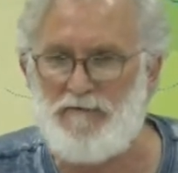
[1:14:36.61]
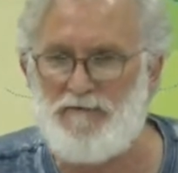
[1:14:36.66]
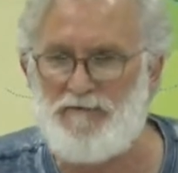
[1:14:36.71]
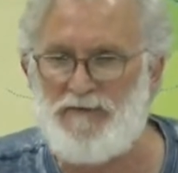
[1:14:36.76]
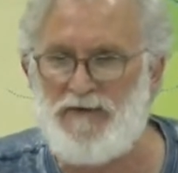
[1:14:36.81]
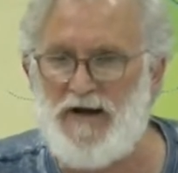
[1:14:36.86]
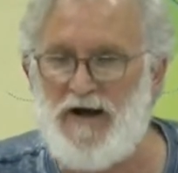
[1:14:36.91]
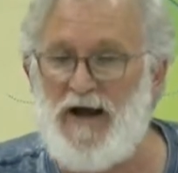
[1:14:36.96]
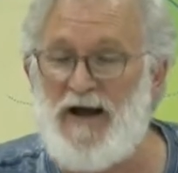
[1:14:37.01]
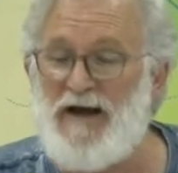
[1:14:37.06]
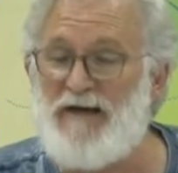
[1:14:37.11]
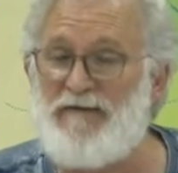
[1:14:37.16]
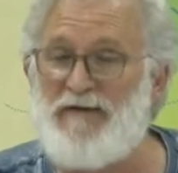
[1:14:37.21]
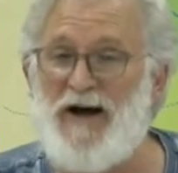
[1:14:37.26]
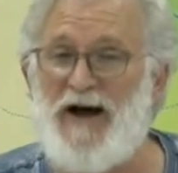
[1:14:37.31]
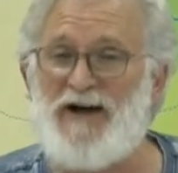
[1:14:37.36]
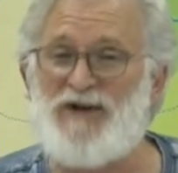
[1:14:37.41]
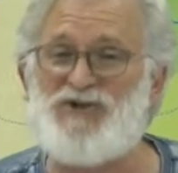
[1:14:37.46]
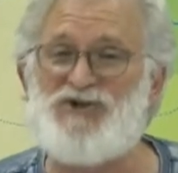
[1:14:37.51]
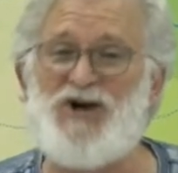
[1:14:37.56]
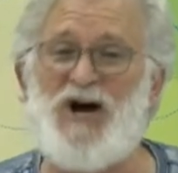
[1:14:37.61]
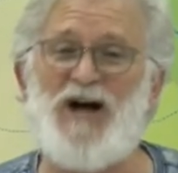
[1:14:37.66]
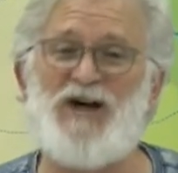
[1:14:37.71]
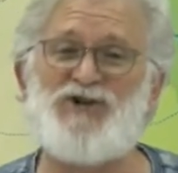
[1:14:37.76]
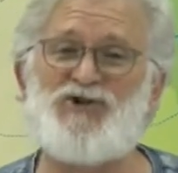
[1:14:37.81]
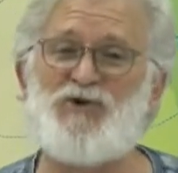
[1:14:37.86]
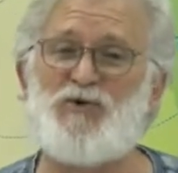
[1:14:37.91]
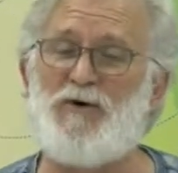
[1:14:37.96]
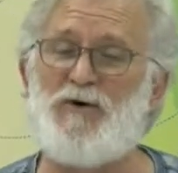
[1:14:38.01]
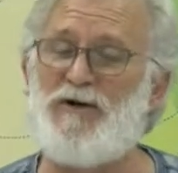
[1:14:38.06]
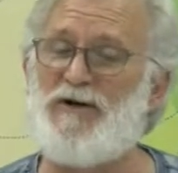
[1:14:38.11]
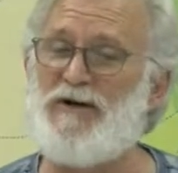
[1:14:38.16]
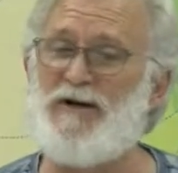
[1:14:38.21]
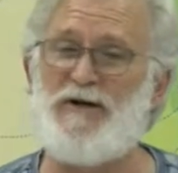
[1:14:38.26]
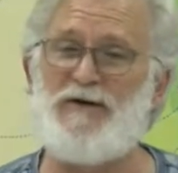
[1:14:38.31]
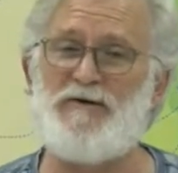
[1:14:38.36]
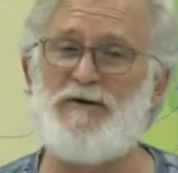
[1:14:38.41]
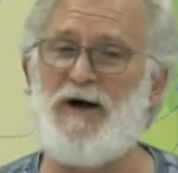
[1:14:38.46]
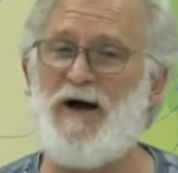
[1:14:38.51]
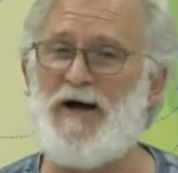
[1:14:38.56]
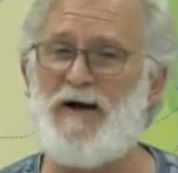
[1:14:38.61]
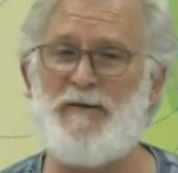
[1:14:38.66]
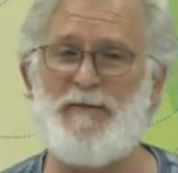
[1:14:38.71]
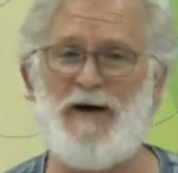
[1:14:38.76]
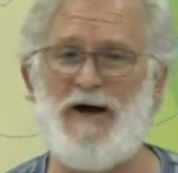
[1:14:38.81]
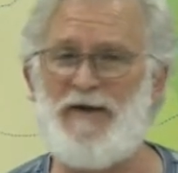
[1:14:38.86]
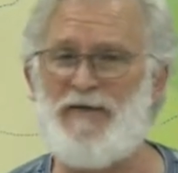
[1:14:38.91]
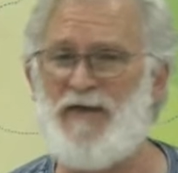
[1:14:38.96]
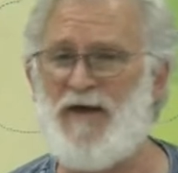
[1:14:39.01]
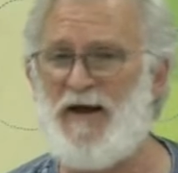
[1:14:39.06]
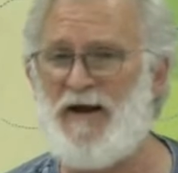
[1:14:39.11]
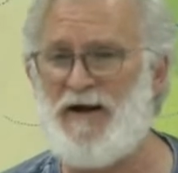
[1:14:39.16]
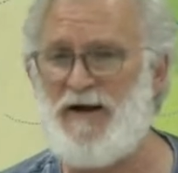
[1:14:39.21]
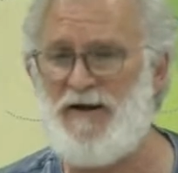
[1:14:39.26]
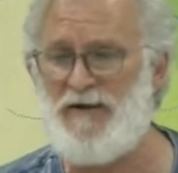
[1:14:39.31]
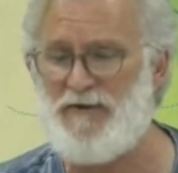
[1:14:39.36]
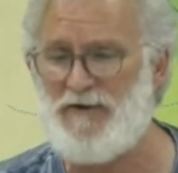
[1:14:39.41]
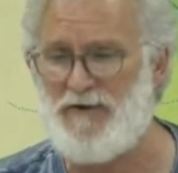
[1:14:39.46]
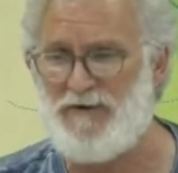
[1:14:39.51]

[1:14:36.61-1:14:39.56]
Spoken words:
In fact, Joshua didn't write about that either.